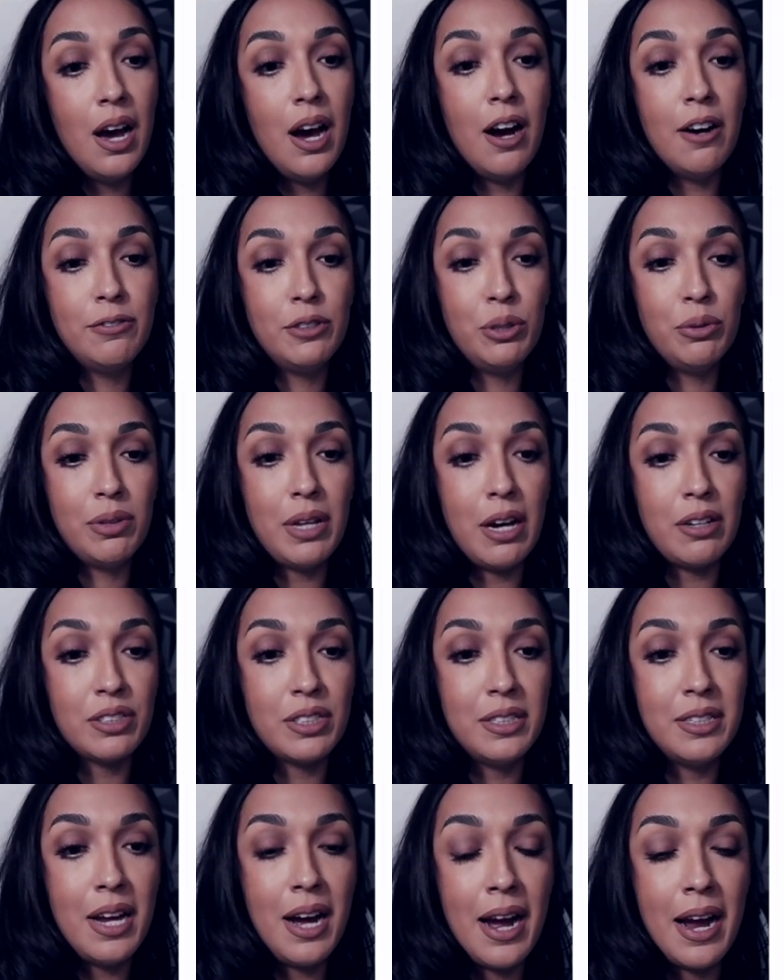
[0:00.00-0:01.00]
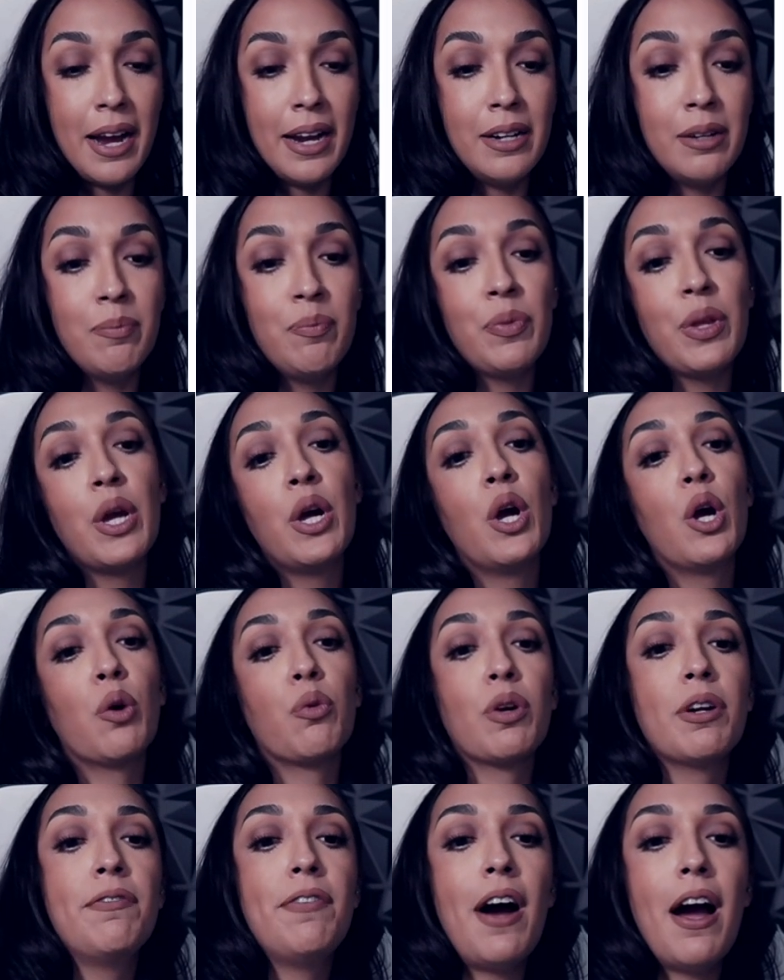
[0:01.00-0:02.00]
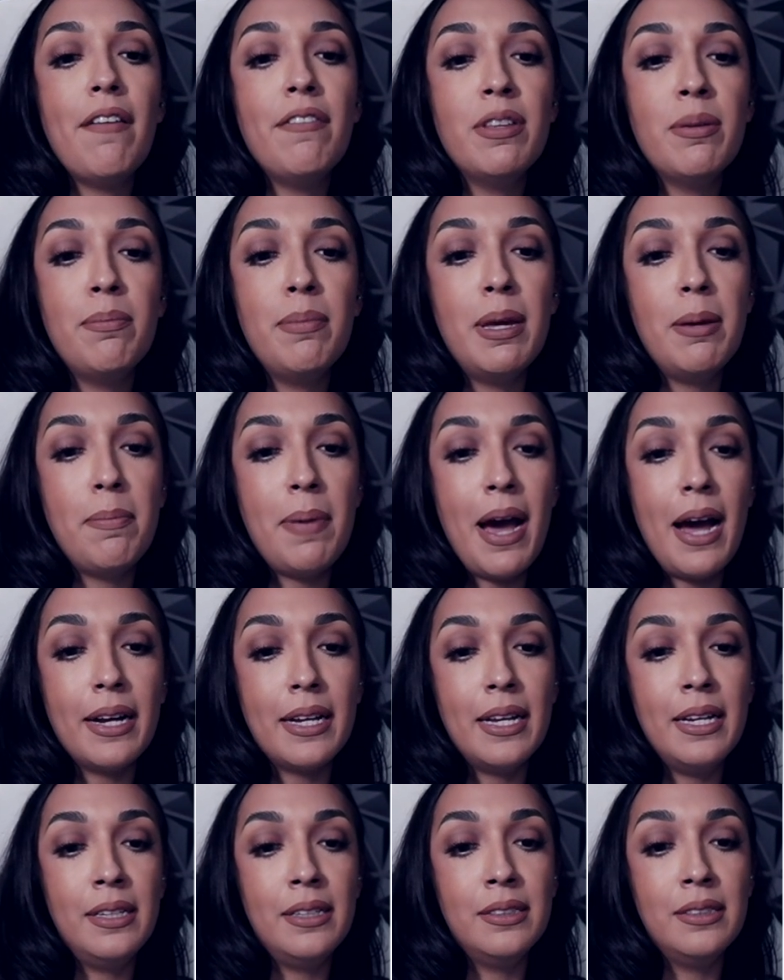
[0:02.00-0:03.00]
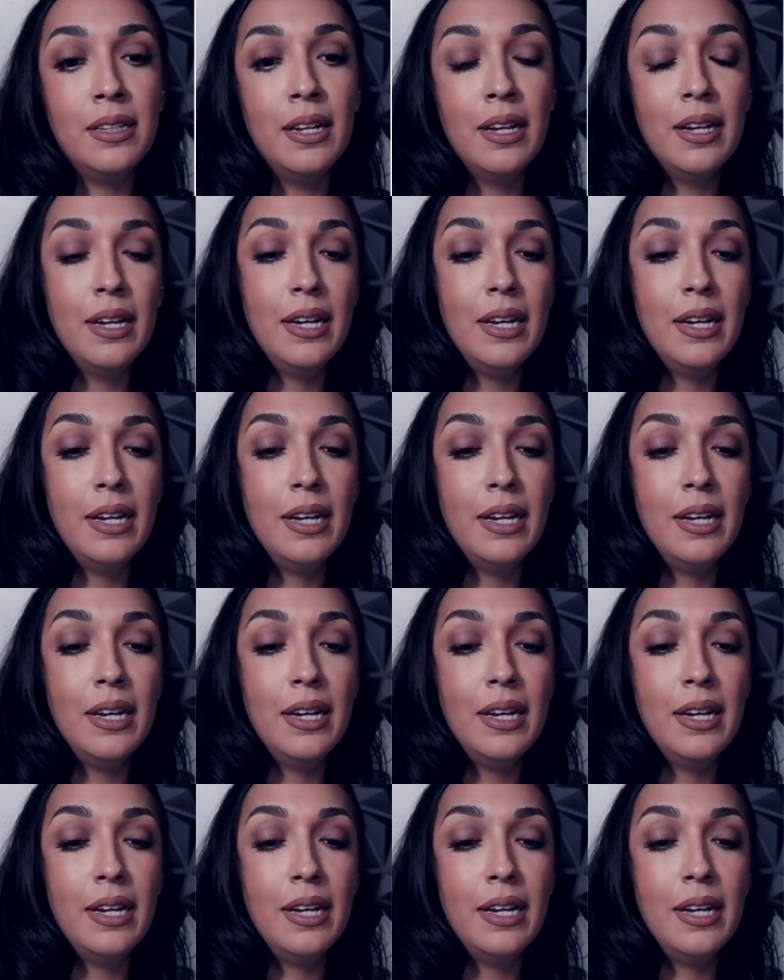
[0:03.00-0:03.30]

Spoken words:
of 2009, revived the meatpacking